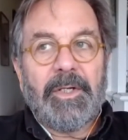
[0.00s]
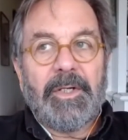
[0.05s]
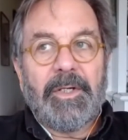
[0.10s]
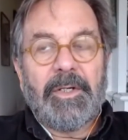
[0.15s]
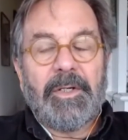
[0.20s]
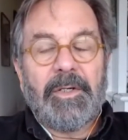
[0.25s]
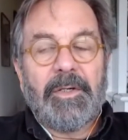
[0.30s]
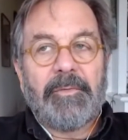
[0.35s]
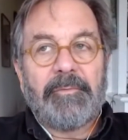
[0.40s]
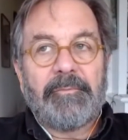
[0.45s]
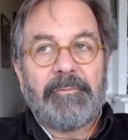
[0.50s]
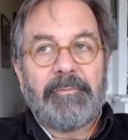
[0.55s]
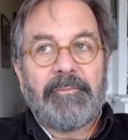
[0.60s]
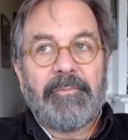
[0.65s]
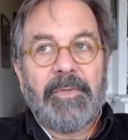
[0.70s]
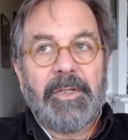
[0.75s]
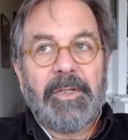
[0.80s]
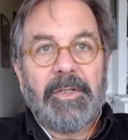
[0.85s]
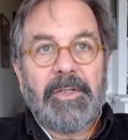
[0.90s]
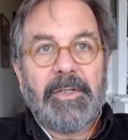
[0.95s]

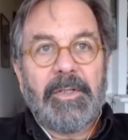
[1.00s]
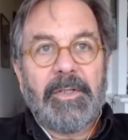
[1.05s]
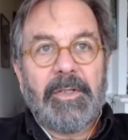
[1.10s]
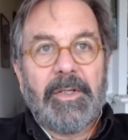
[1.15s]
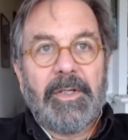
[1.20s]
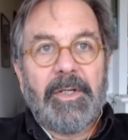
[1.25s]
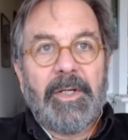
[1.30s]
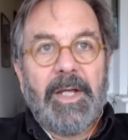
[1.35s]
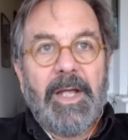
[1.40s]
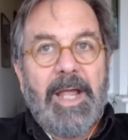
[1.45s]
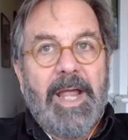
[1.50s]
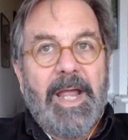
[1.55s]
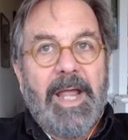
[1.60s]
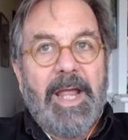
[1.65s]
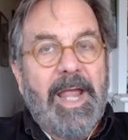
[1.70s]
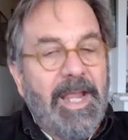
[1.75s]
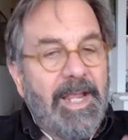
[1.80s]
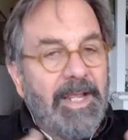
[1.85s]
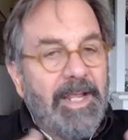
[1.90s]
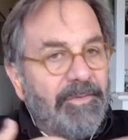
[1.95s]
um,
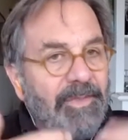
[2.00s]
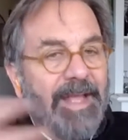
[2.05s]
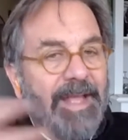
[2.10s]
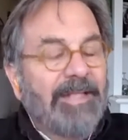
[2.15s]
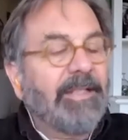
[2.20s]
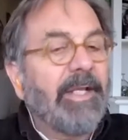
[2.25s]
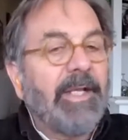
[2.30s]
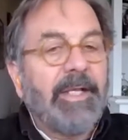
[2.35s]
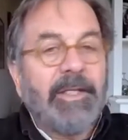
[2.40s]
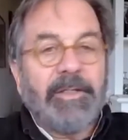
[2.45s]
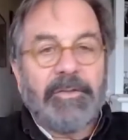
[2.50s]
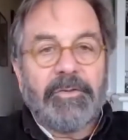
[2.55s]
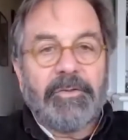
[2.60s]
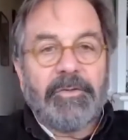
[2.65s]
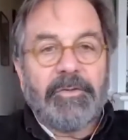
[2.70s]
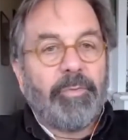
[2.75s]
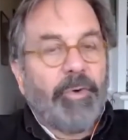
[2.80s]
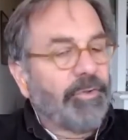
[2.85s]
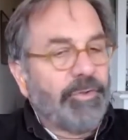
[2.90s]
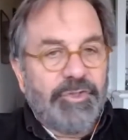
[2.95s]
and that leading to
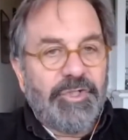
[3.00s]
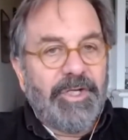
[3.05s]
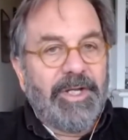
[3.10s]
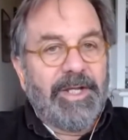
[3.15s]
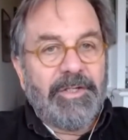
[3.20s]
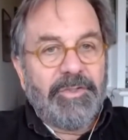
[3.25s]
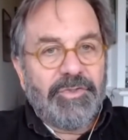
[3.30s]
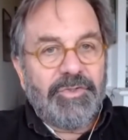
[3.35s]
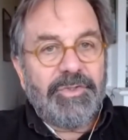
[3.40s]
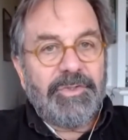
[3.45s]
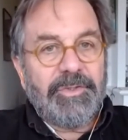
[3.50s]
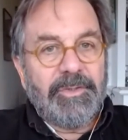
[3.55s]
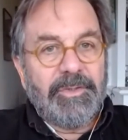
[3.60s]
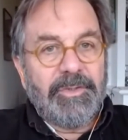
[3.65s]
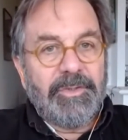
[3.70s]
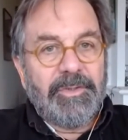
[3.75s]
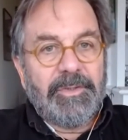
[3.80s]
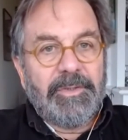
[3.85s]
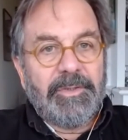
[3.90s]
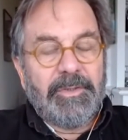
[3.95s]
broader change.
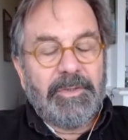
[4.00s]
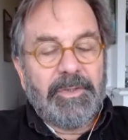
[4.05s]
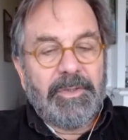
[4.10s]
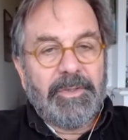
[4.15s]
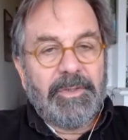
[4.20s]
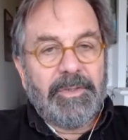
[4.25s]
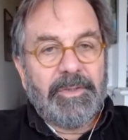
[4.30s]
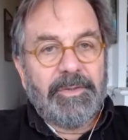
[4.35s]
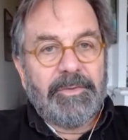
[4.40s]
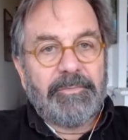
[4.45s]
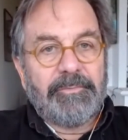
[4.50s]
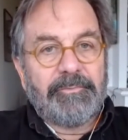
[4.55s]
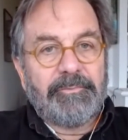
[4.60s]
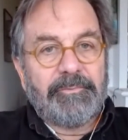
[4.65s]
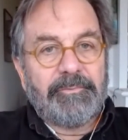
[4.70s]
Um,